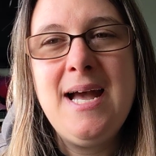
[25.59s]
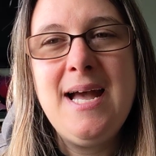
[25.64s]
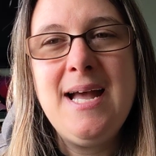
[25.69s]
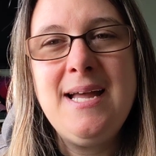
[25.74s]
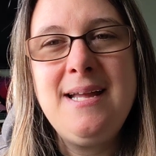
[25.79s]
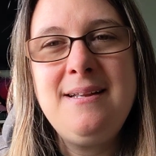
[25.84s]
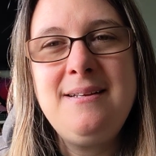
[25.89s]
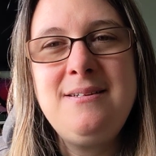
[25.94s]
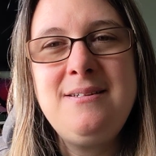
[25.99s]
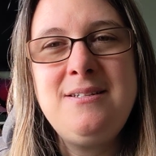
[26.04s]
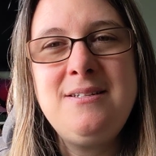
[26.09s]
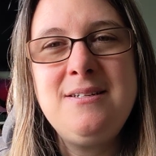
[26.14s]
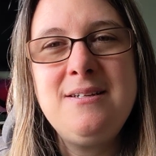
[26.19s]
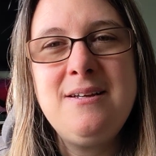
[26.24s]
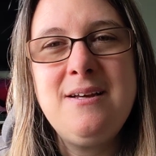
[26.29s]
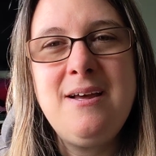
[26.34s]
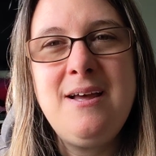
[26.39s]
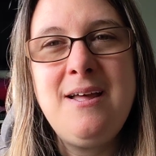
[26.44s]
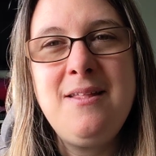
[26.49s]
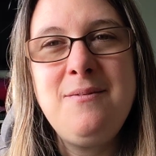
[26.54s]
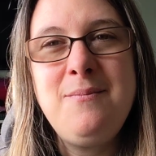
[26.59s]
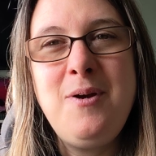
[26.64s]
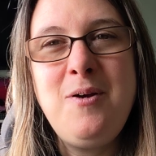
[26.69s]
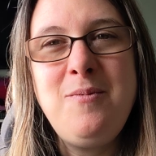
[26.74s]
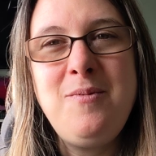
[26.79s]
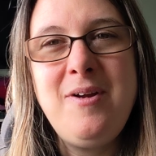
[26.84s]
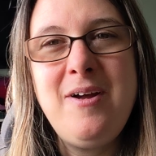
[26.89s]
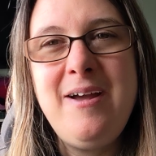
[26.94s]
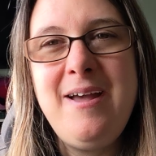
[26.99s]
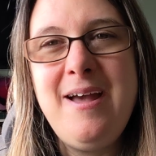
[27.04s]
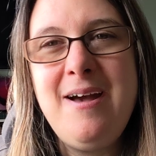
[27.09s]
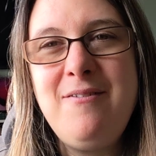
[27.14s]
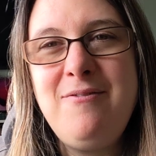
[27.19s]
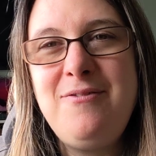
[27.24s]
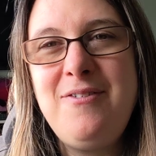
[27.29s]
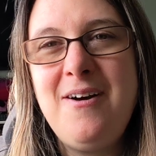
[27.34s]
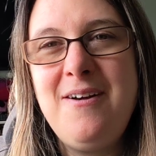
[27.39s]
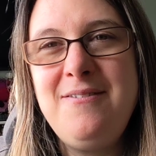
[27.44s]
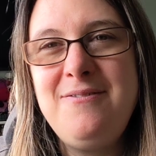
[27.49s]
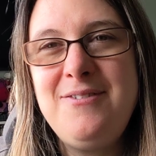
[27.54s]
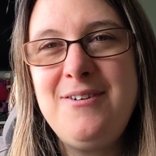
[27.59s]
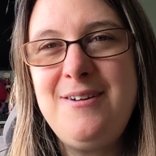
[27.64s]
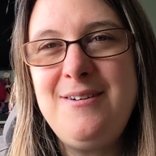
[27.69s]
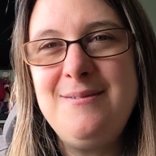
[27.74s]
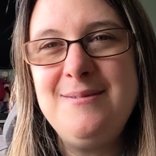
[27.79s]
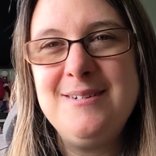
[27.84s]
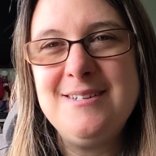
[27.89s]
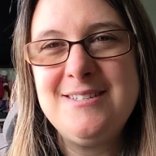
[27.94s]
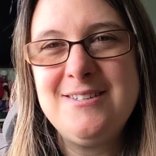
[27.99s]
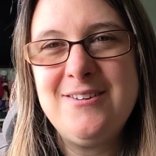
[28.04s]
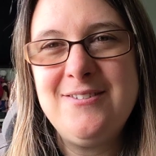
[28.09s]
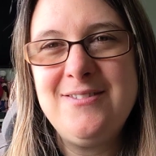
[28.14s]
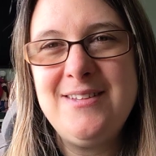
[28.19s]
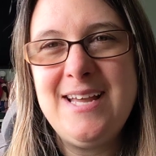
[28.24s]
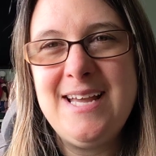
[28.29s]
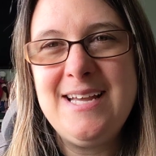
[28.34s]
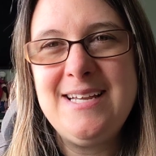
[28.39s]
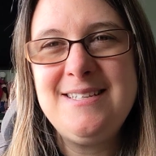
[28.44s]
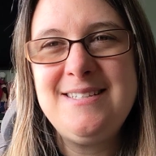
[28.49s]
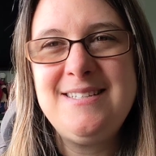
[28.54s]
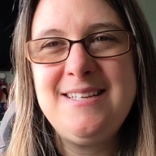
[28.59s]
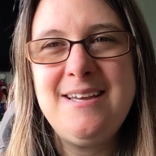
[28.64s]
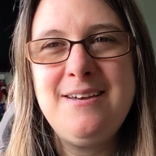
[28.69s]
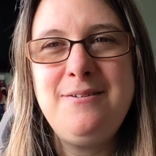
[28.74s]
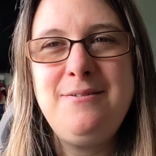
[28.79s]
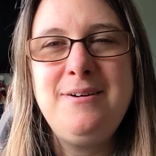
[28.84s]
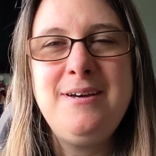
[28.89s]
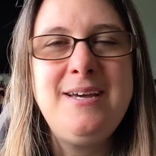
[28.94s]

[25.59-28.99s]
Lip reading: and at the moment I have 5 followers on there, so